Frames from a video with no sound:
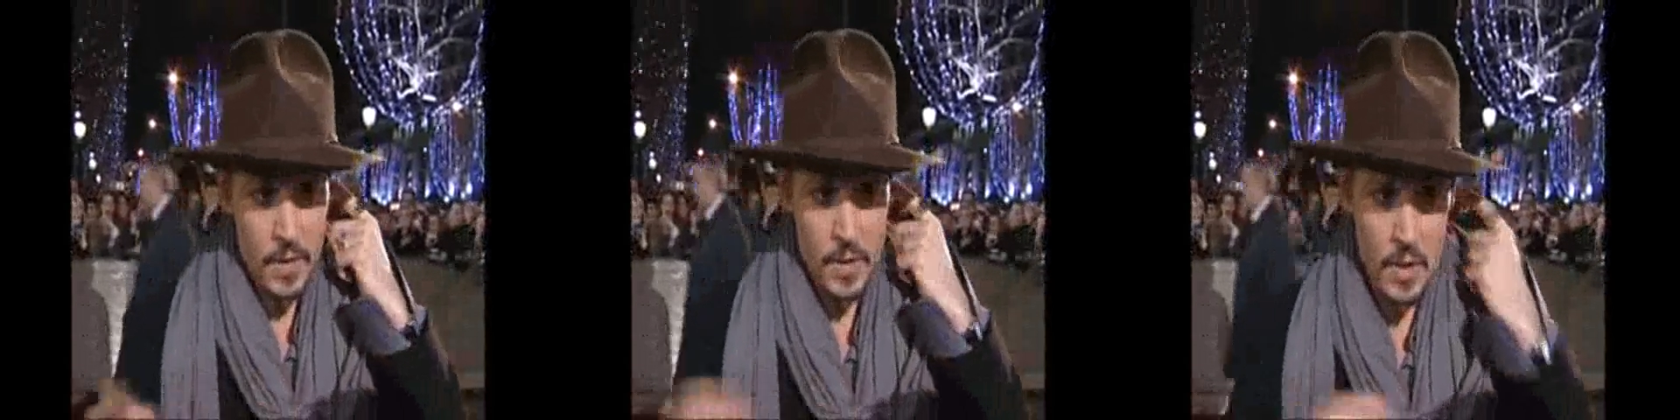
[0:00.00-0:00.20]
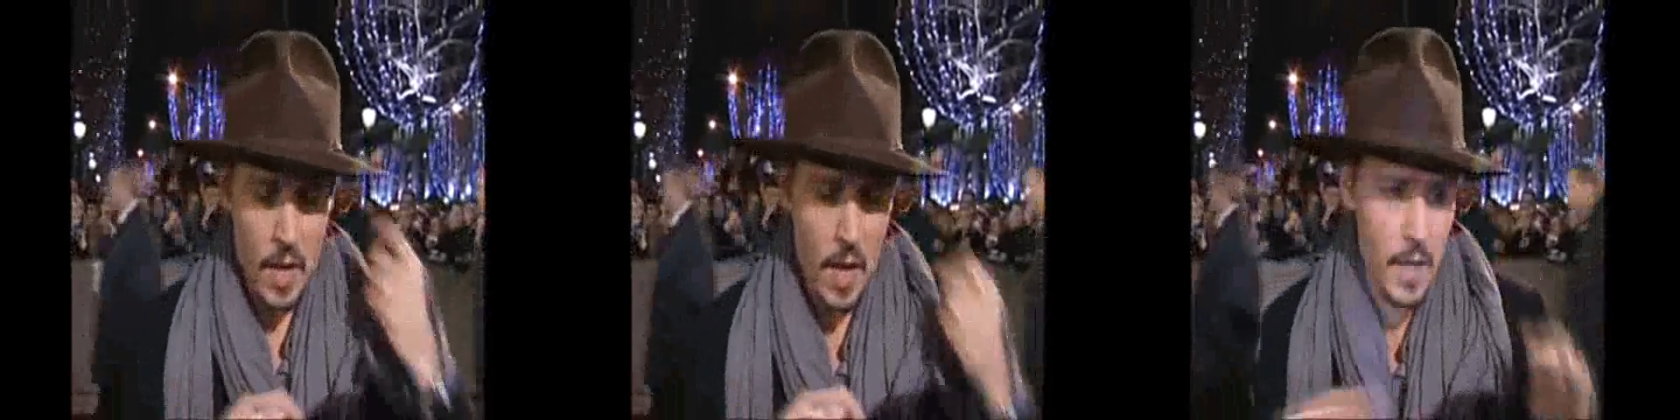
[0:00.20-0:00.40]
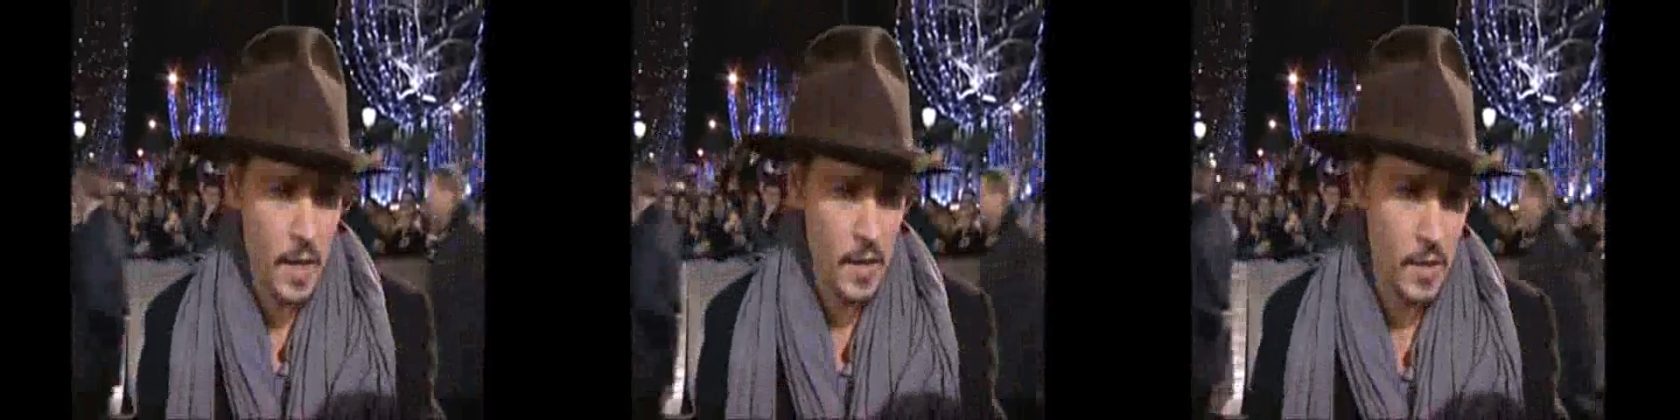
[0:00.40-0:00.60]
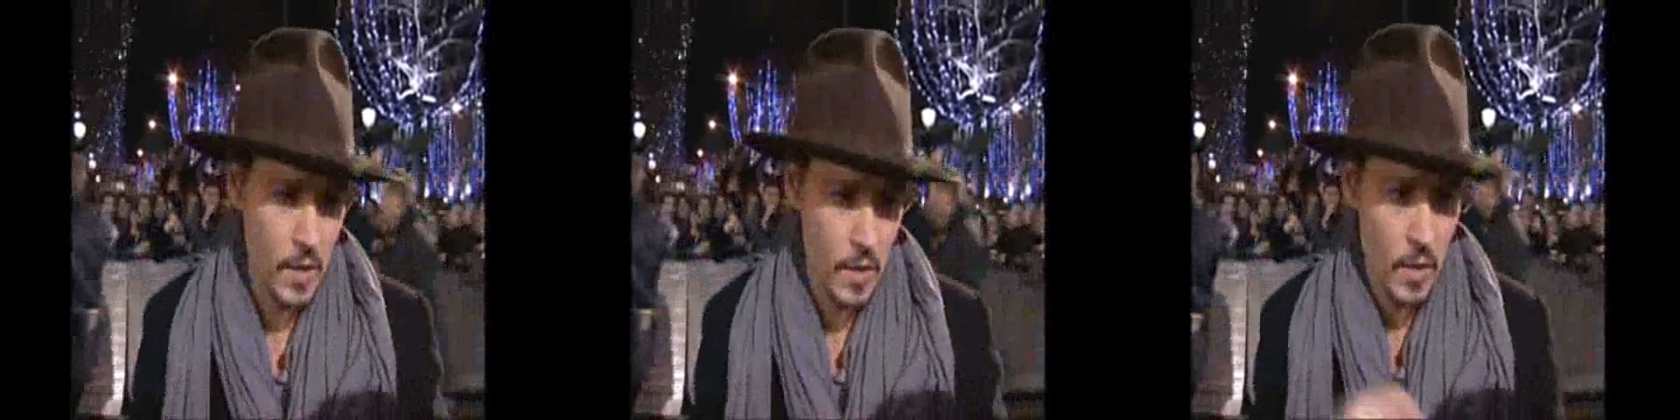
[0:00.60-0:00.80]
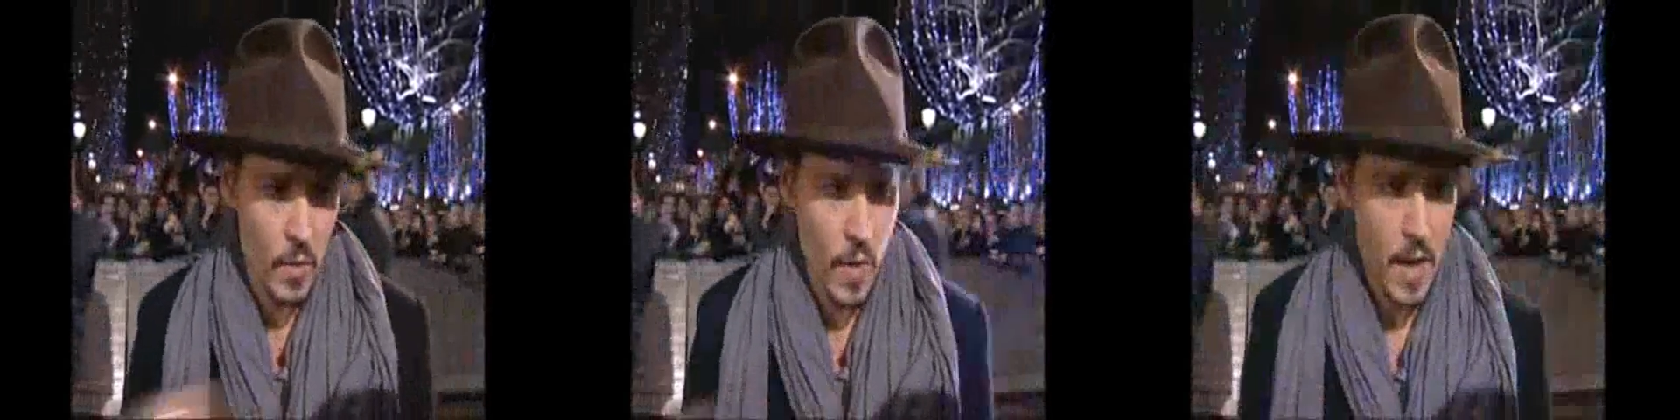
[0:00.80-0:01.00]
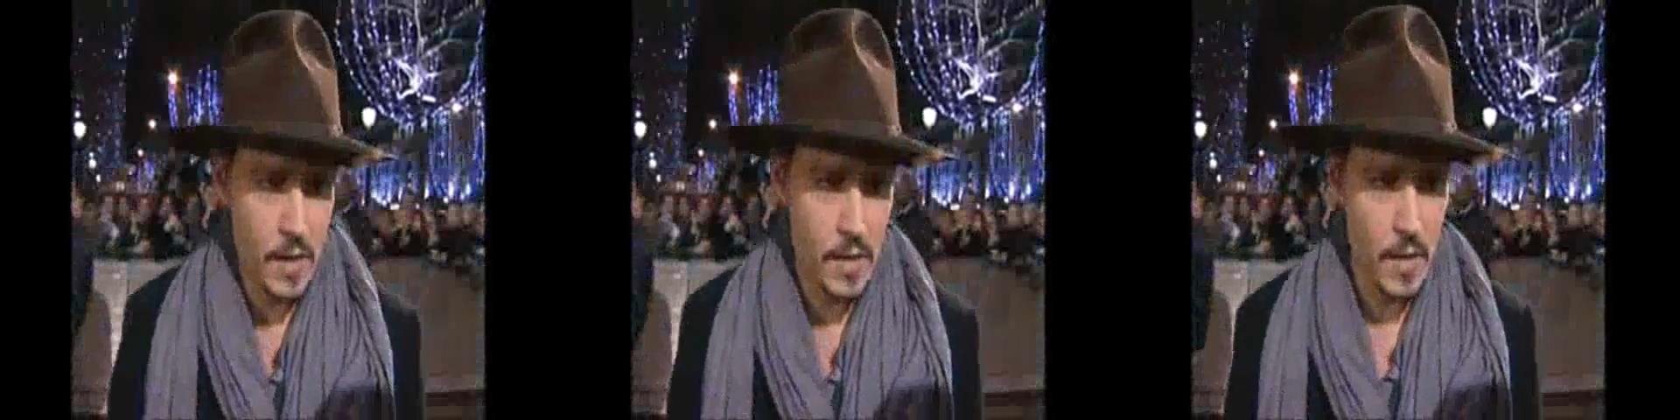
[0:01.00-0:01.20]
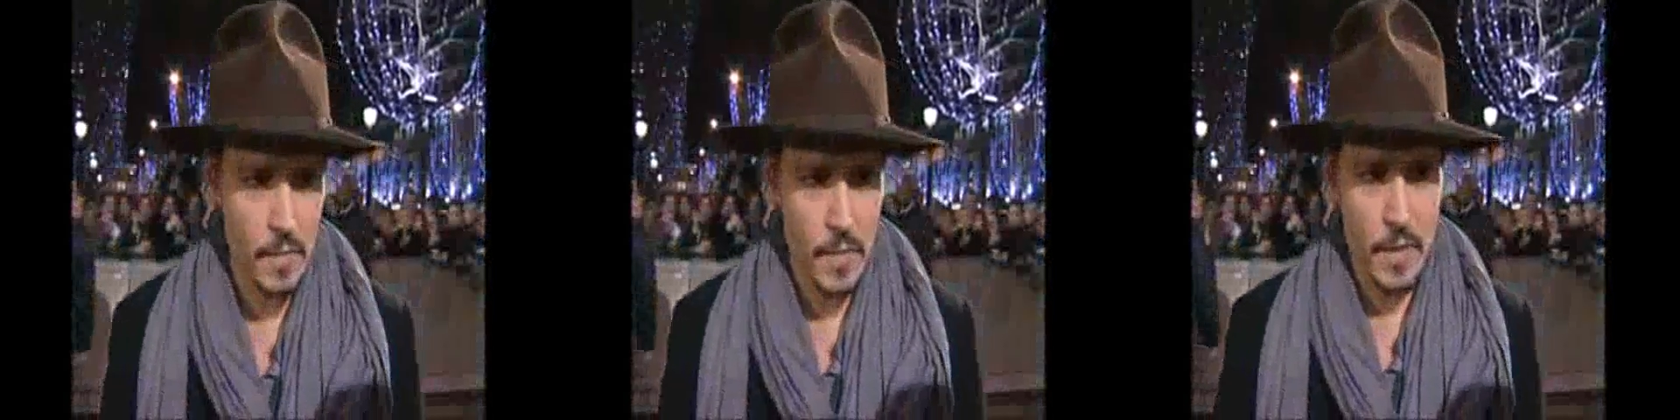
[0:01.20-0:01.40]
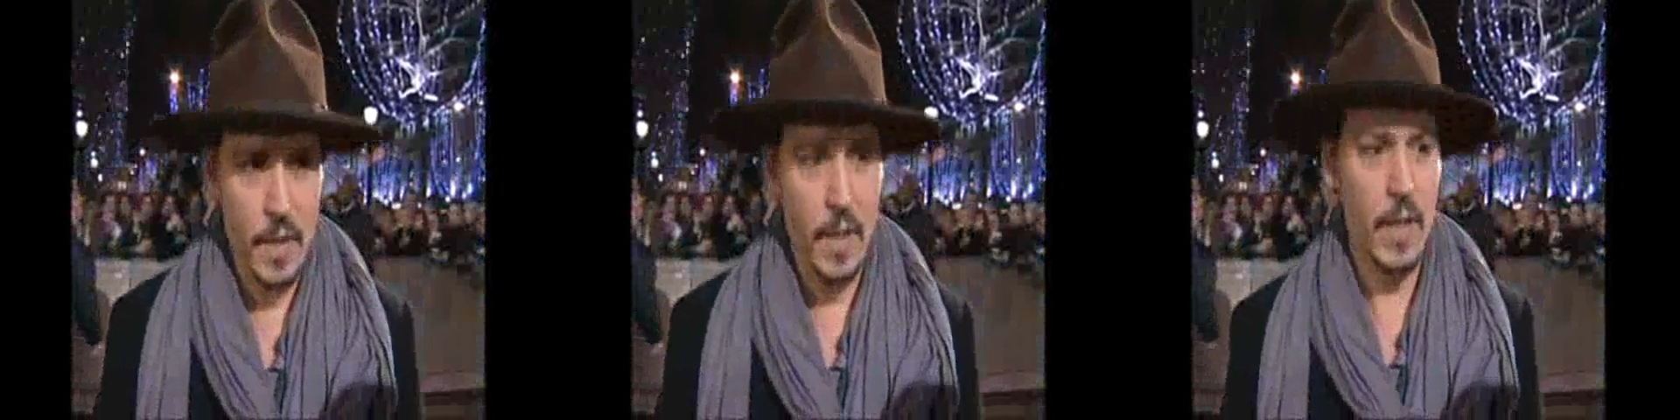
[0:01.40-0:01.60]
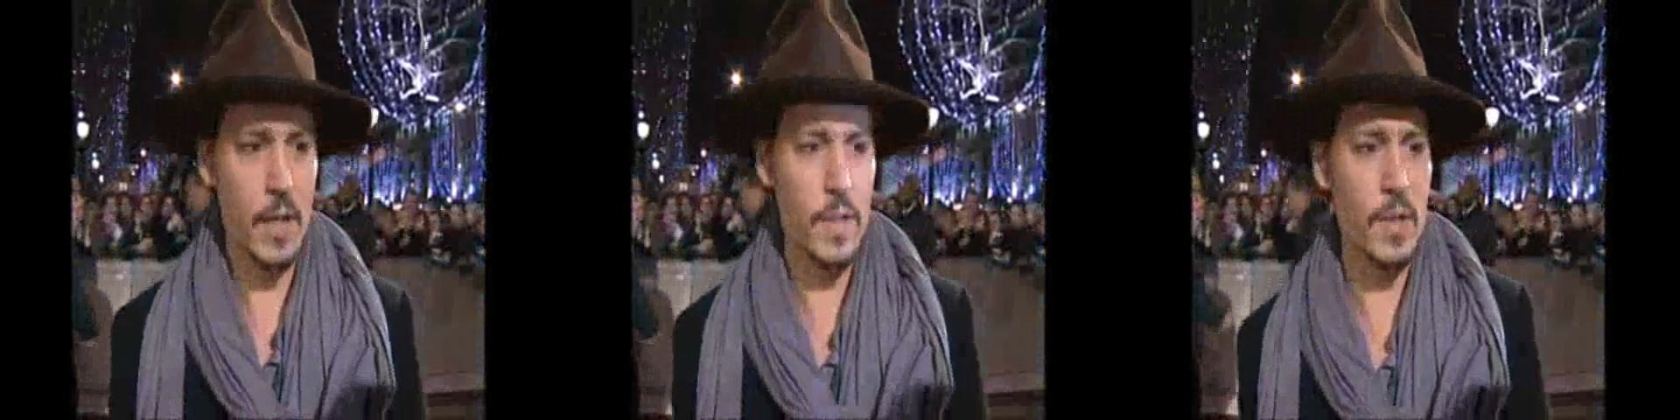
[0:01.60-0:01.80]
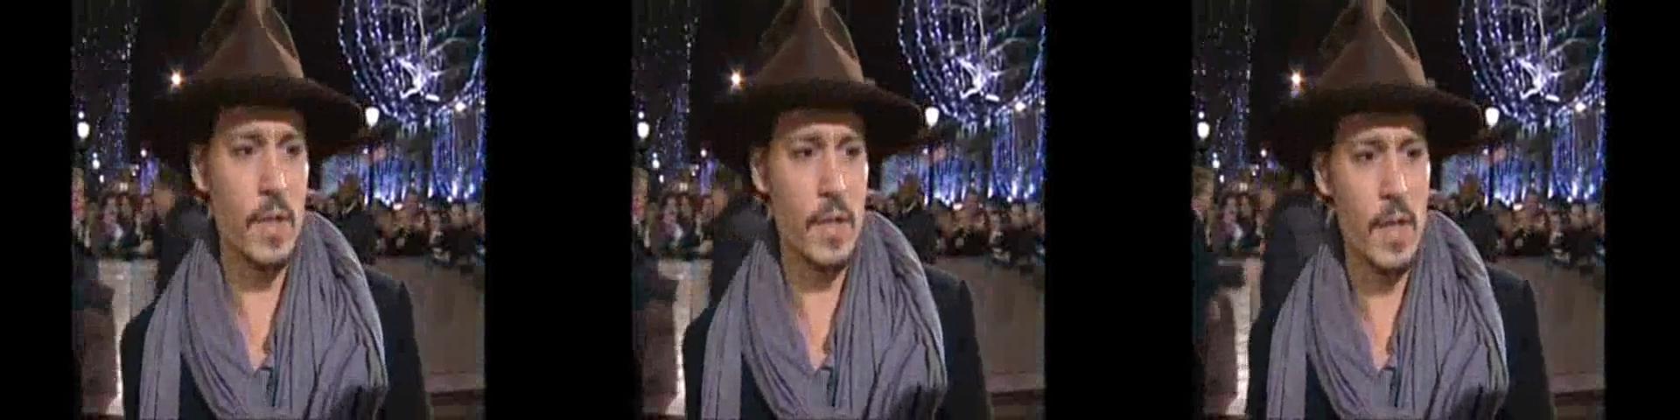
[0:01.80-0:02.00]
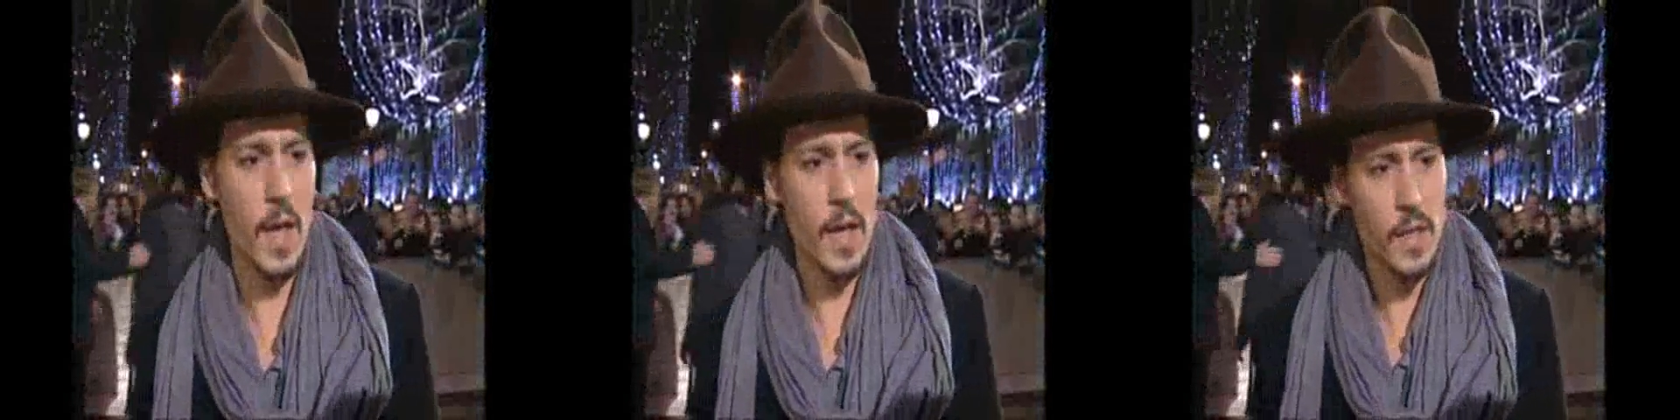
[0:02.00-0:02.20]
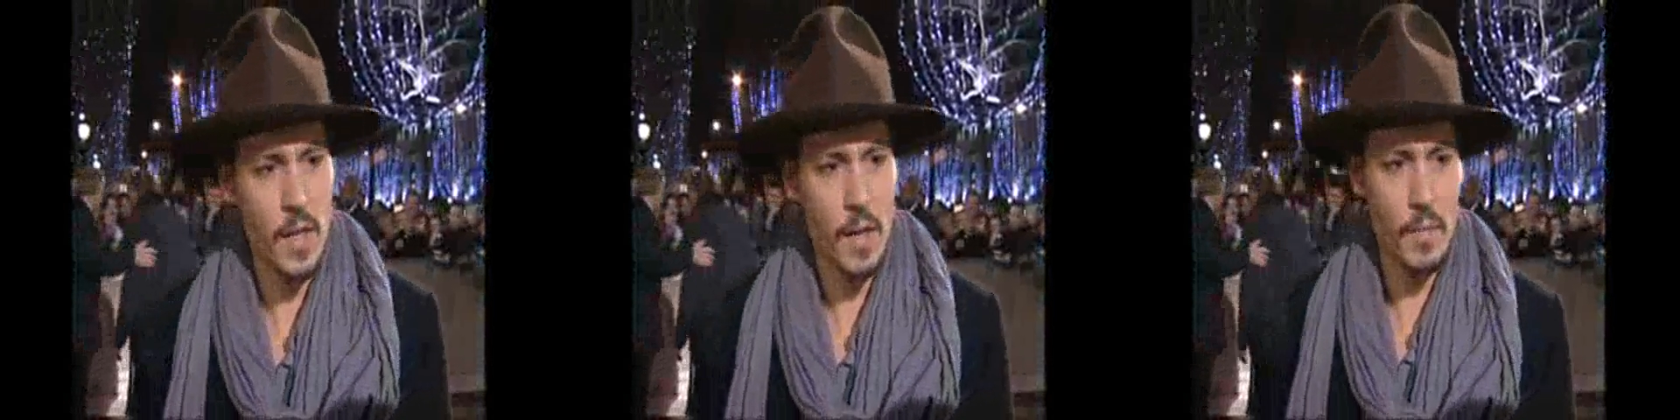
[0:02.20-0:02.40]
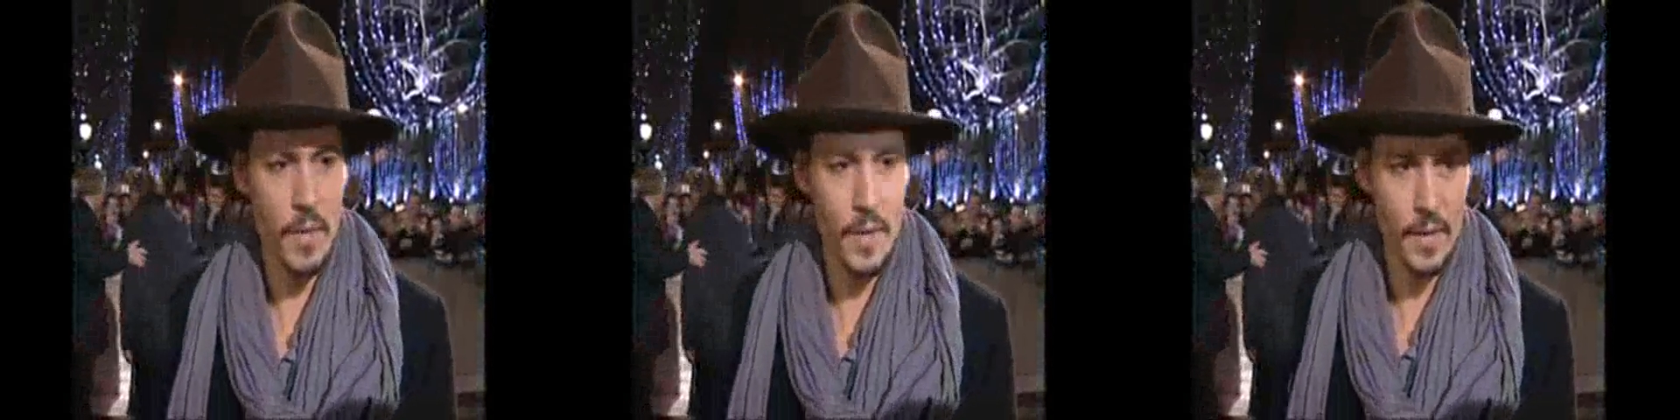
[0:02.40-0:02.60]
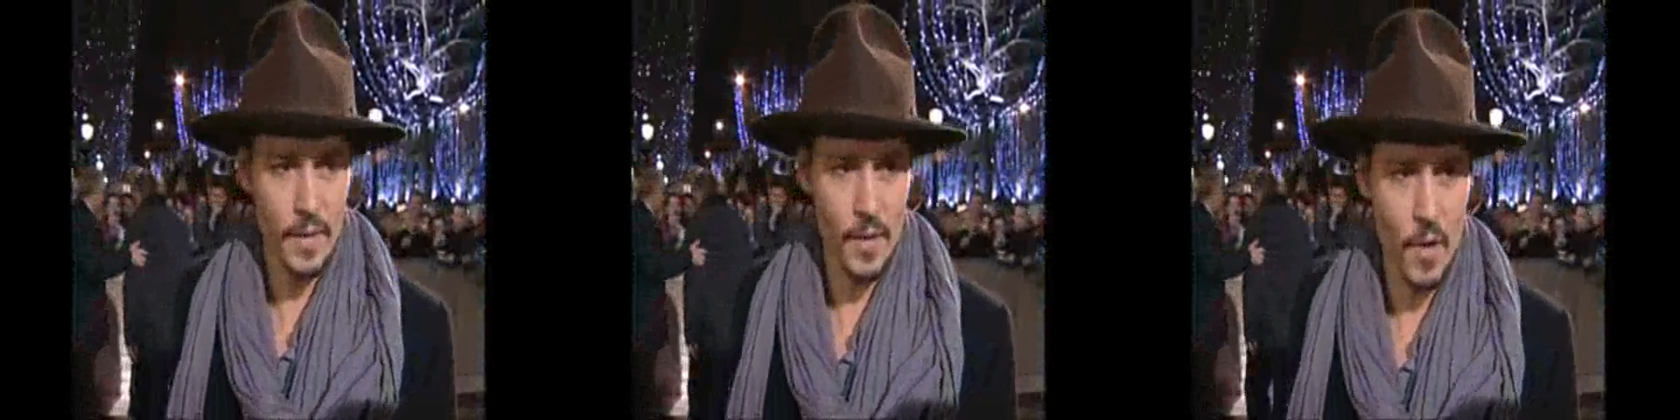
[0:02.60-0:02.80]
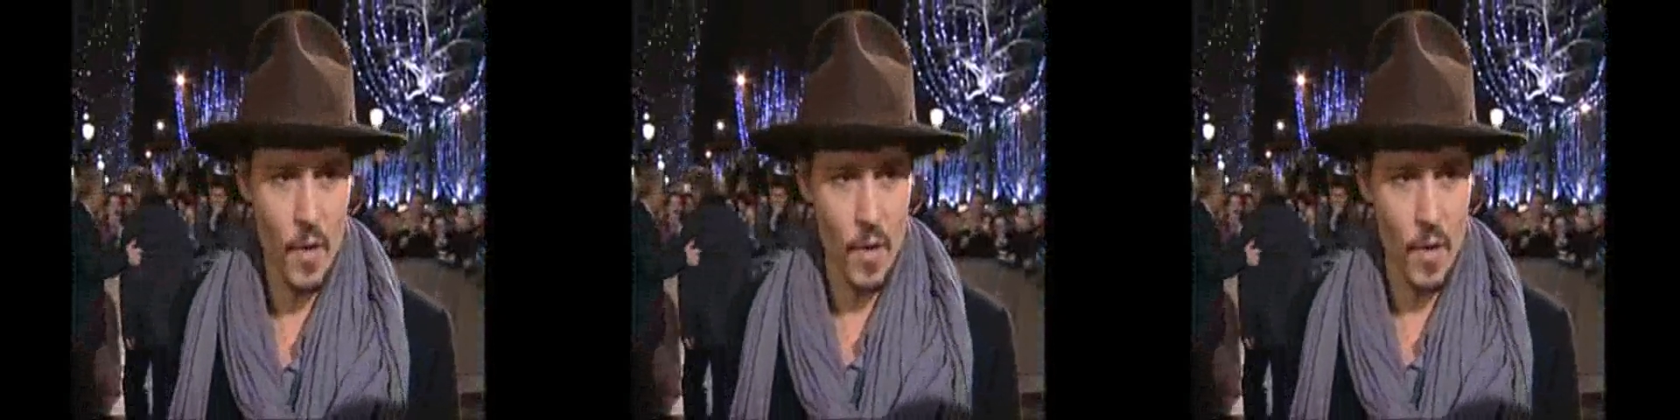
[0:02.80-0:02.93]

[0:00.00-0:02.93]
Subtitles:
It's a lot easier to write something than it is to say something,